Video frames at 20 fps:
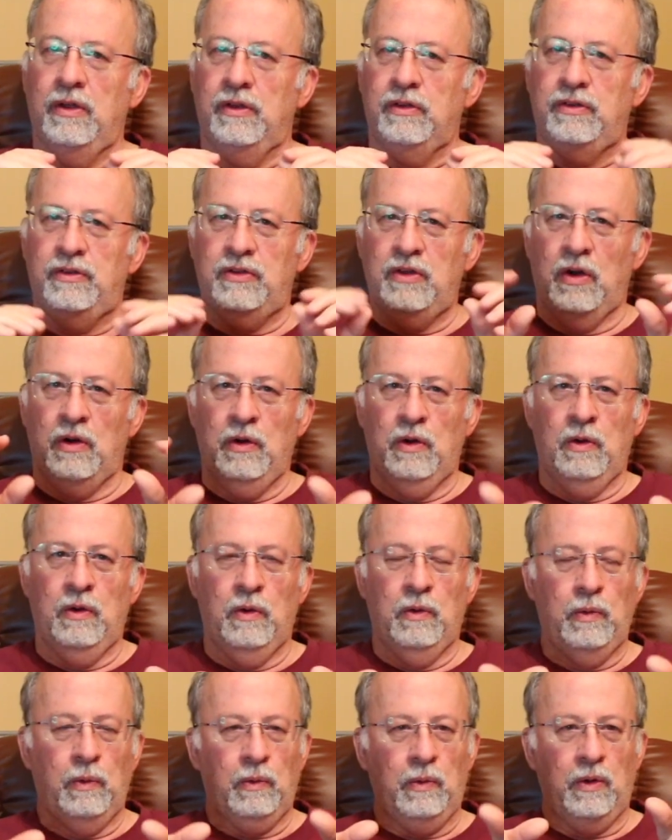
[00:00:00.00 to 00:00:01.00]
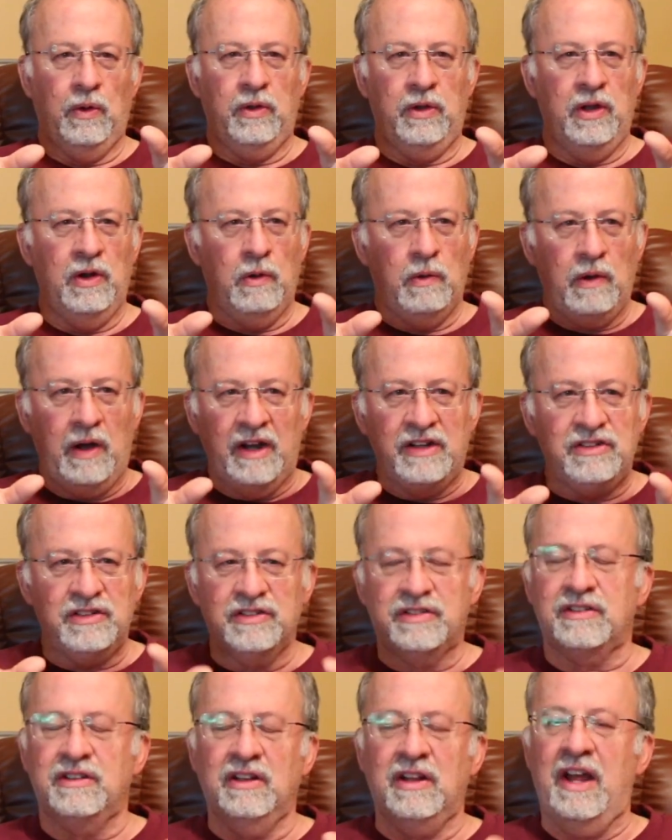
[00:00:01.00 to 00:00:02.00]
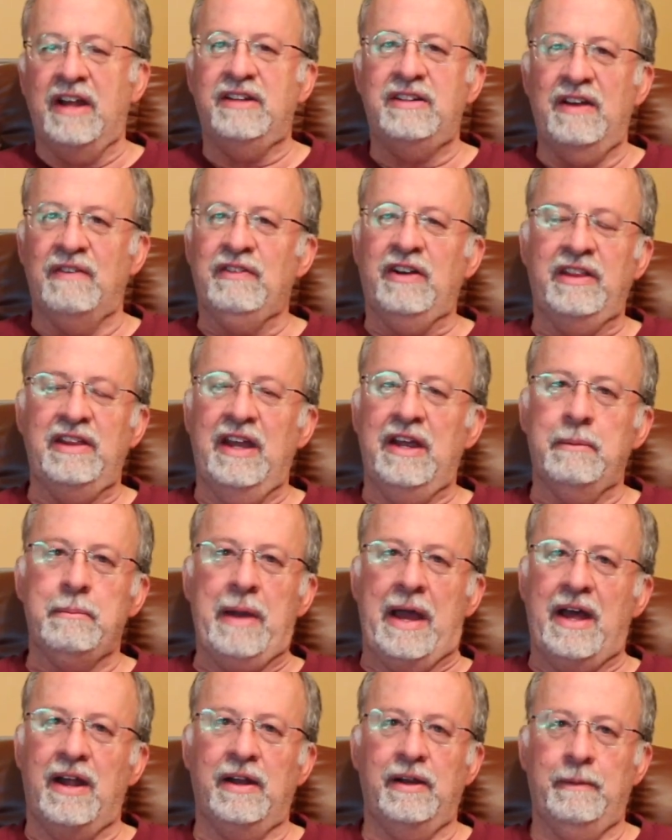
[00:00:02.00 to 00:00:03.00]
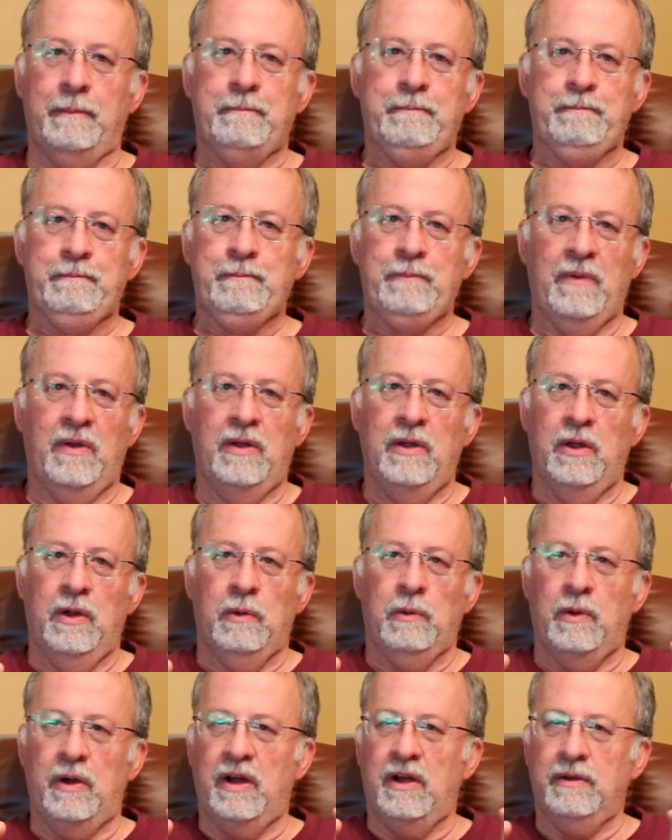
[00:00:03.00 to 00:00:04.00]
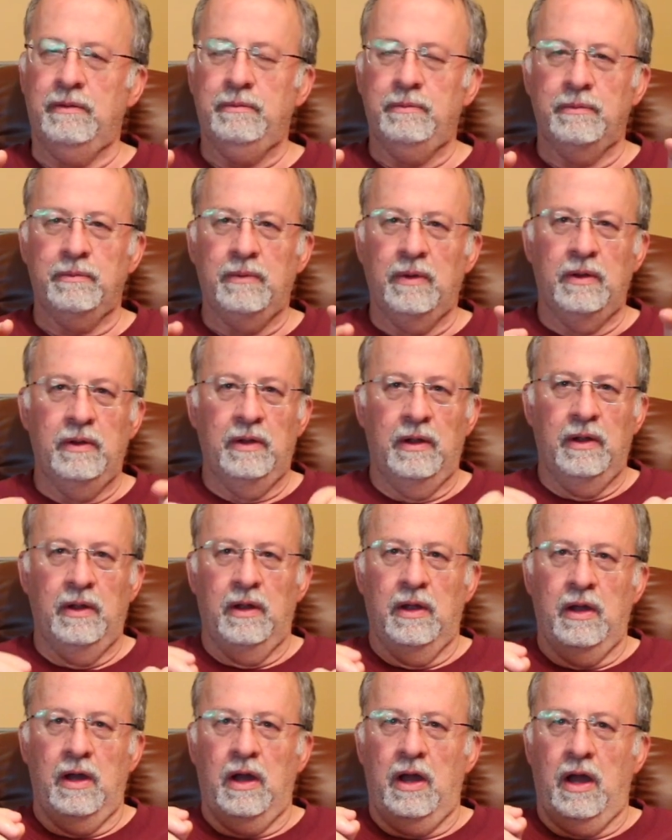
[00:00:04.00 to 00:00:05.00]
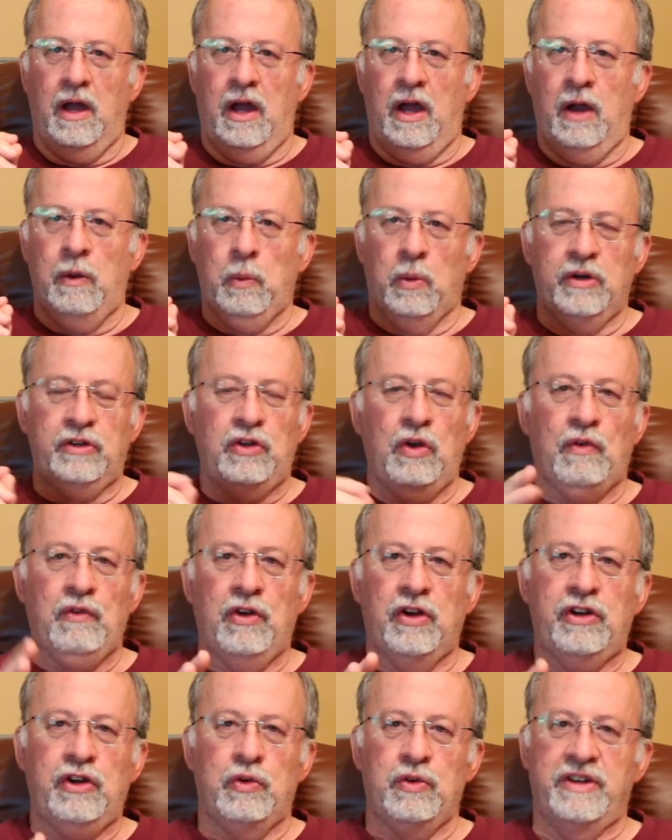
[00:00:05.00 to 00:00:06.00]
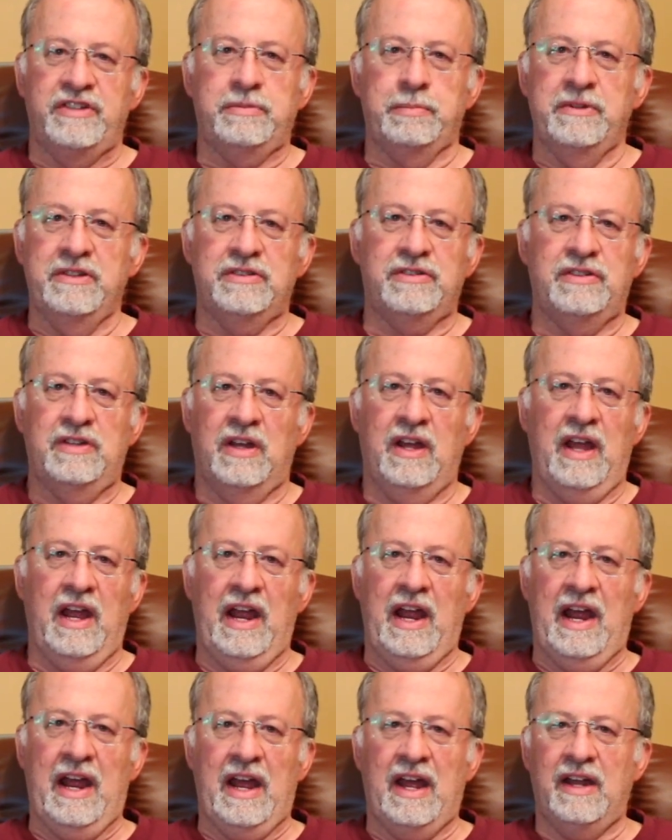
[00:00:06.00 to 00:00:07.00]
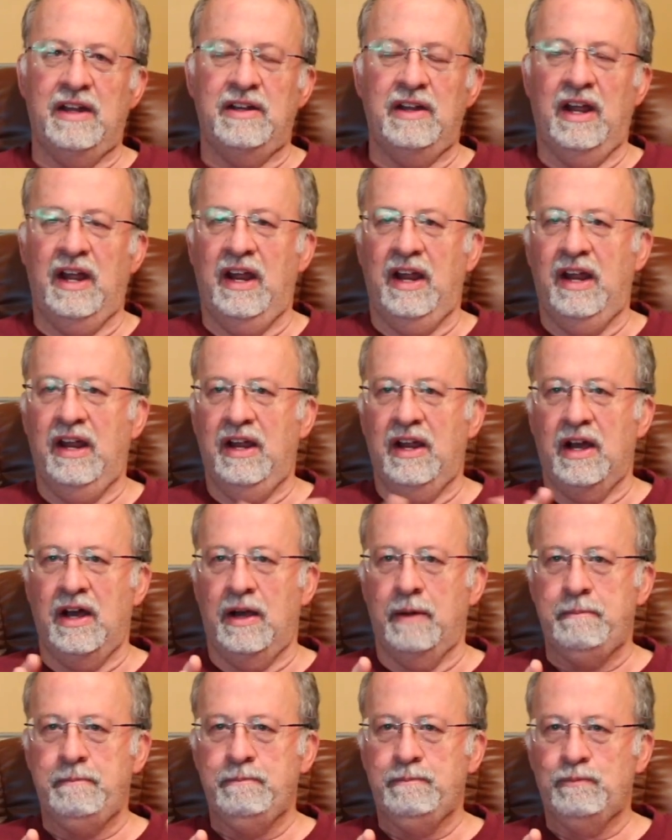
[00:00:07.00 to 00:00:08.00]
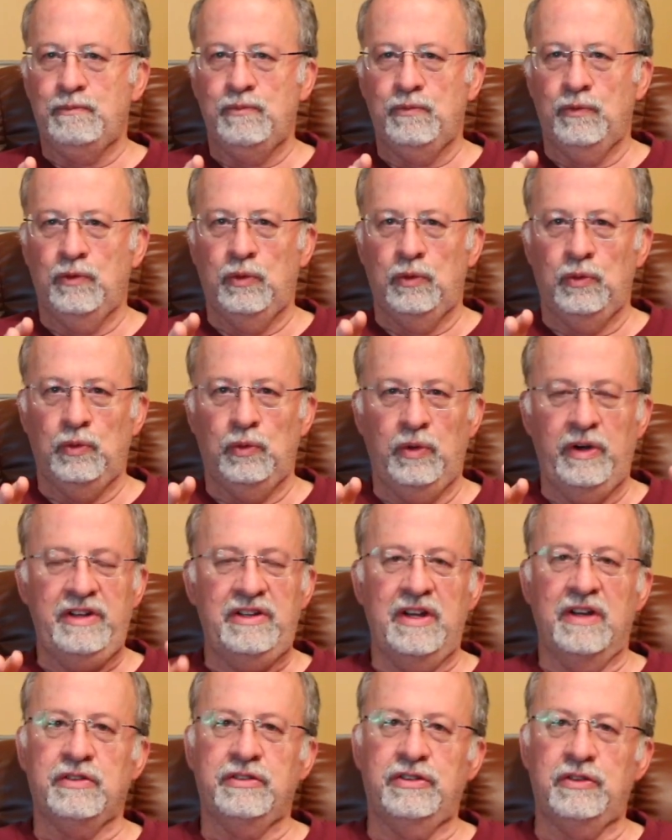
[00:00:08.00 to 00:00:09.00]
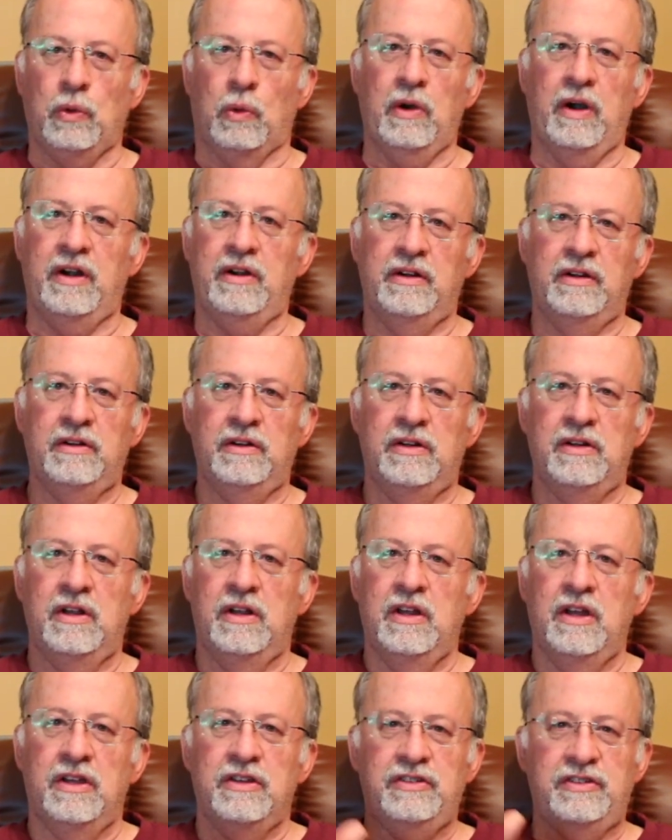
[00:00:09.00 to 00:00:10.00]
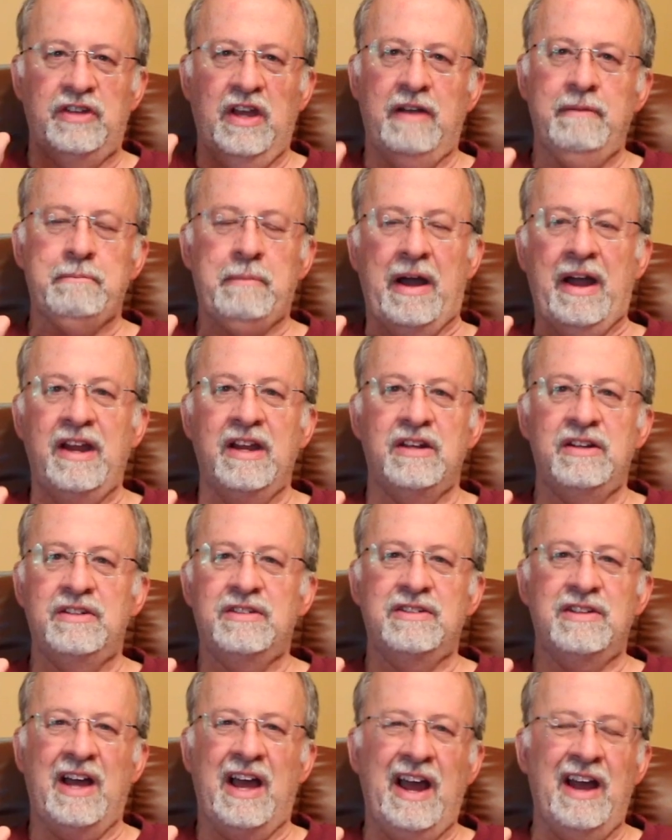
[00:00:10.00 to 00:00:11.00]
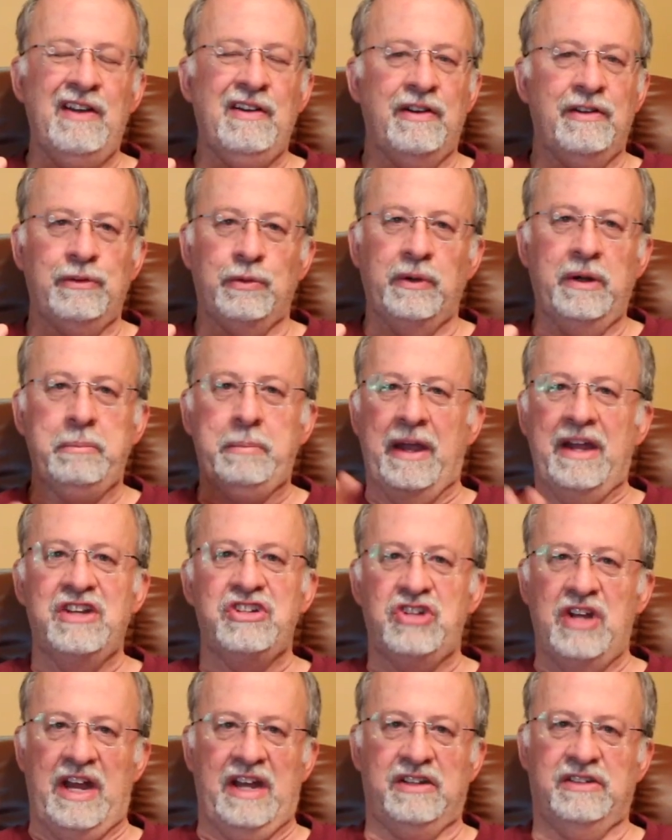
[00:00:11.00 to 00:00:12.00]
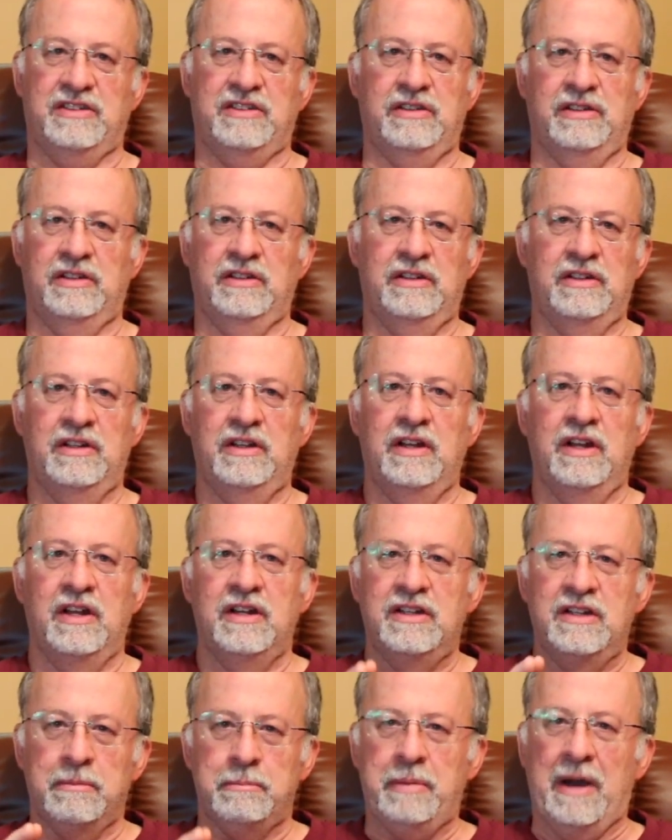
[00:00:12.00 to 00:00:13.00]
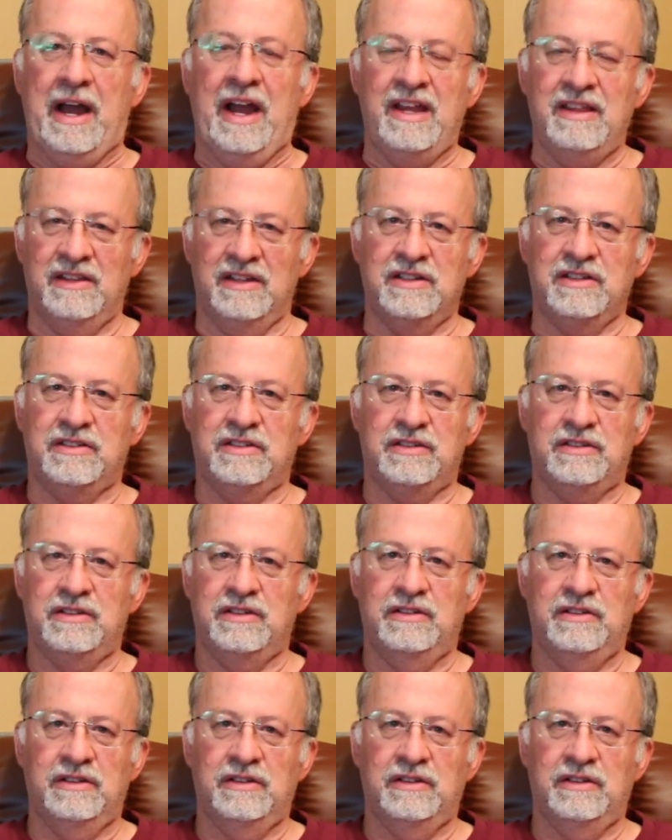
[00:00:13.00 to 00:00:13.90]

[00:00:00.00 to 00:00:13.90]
So, you know, I just liked everything about it. Well, I worked over at Christmas at a retail store, saved my entire 3 paychecks to buy this.